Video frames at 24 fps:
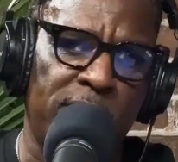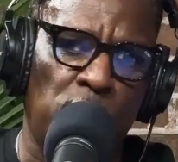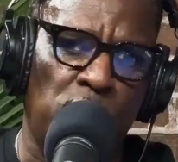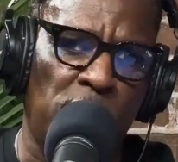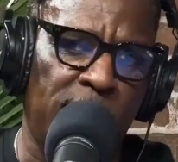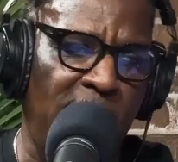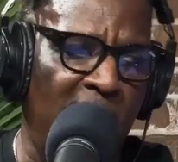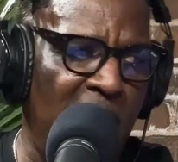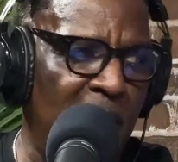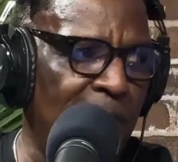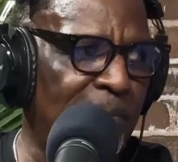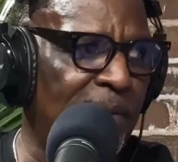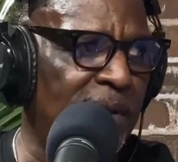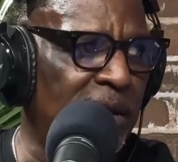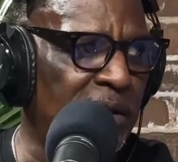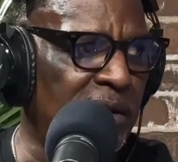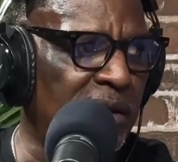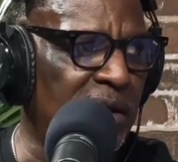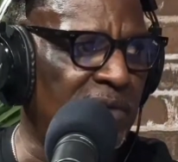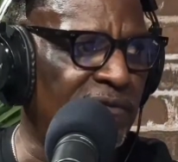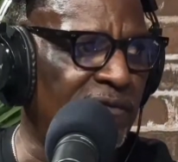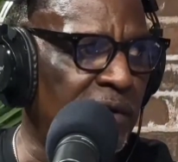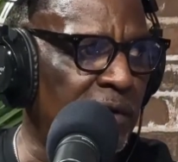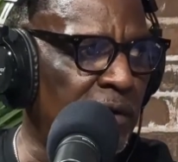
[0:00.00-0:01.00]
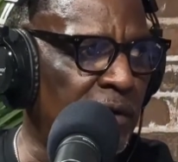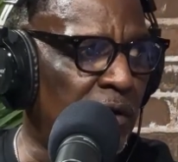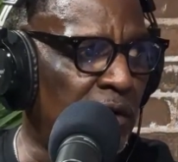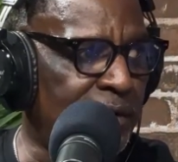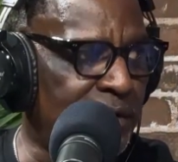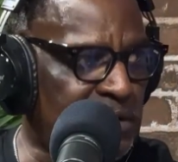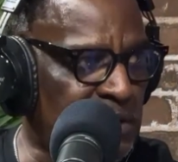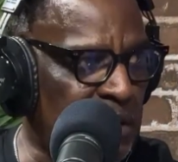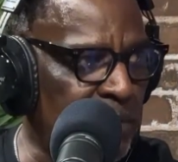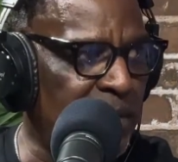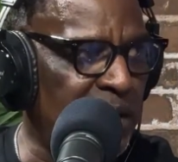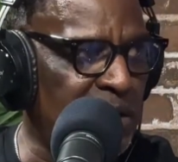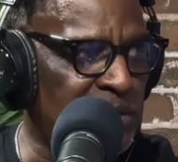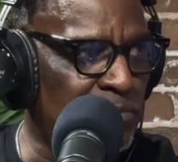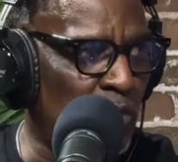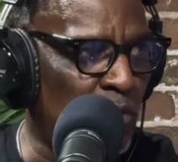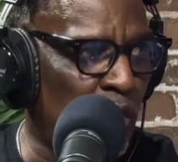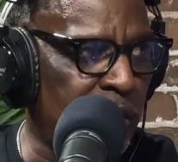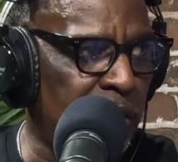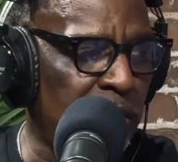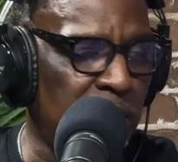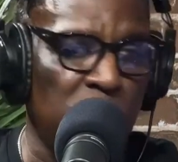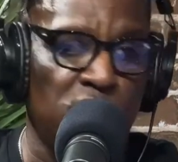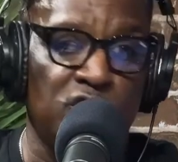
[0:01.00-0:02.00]
of what happened in Eatonville on the CBS
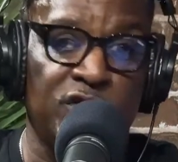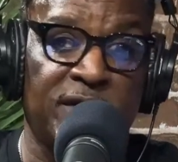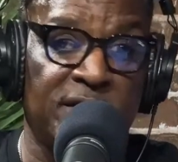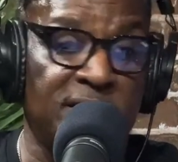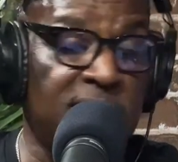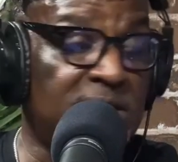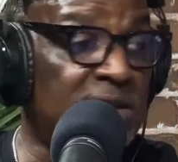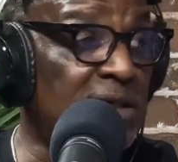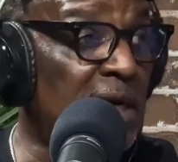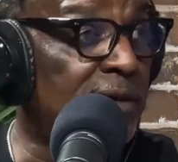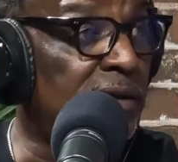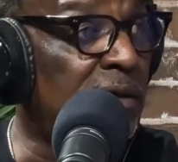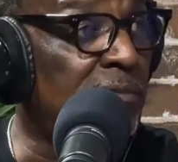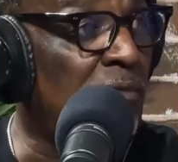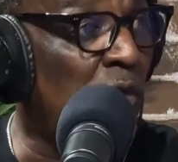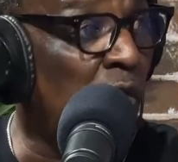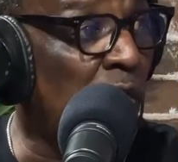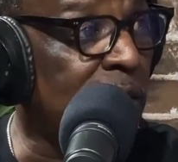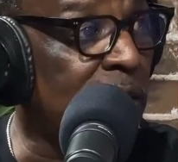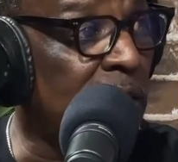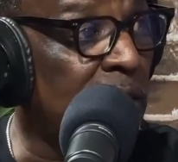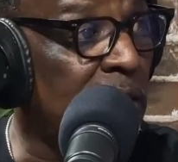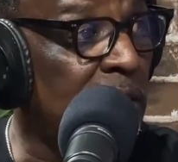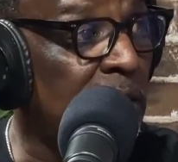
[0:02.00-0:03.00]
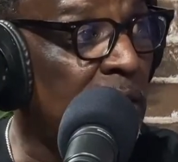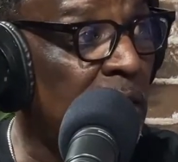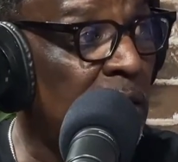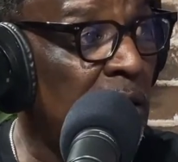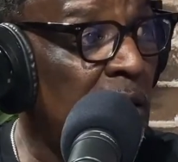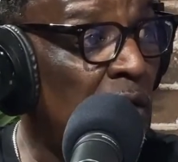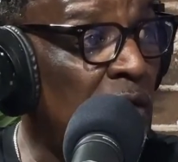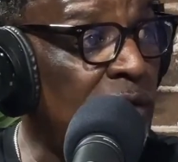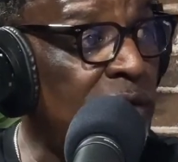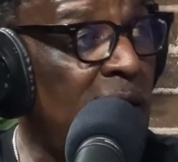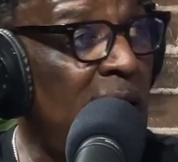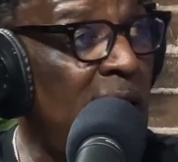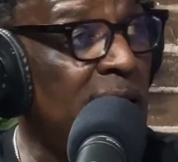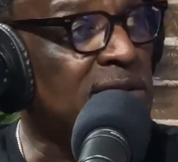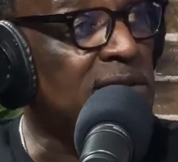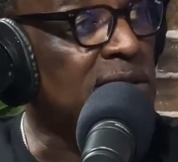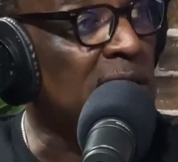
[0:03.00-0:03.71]
Morning News this Sunday morning or next